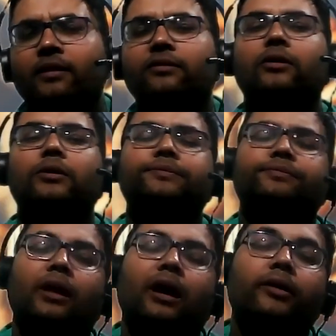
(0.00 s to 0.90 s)
so
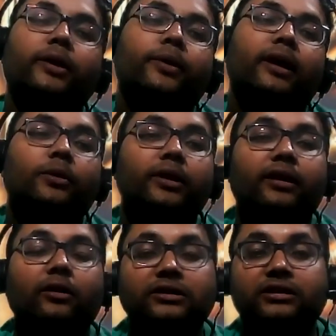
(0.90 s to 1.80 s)
how can you
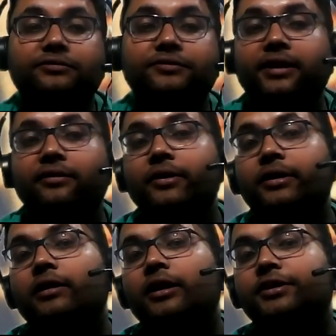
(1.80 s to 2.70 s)
calculate longevity? So in
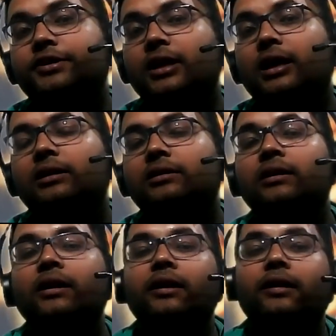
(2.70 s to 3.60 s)
the Rashi chart,
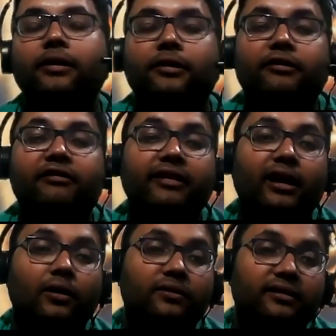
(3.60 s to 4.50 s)
there are three
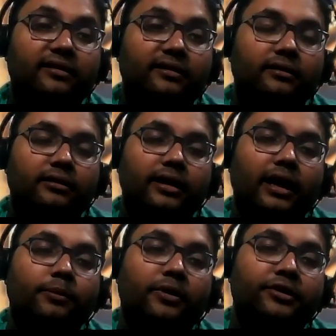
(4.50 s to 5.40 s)
houses
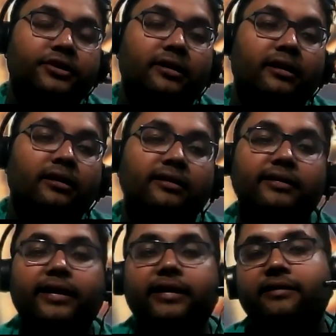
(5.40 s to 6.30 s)
that Parashara
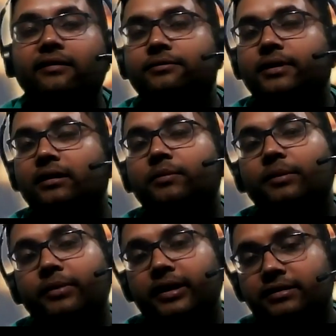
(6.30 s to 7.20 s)
says in the
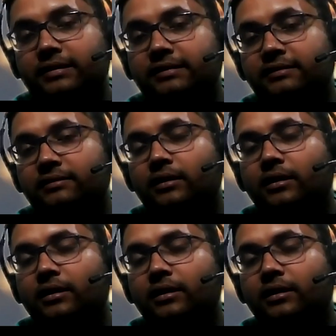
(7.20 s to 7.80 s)
BPHS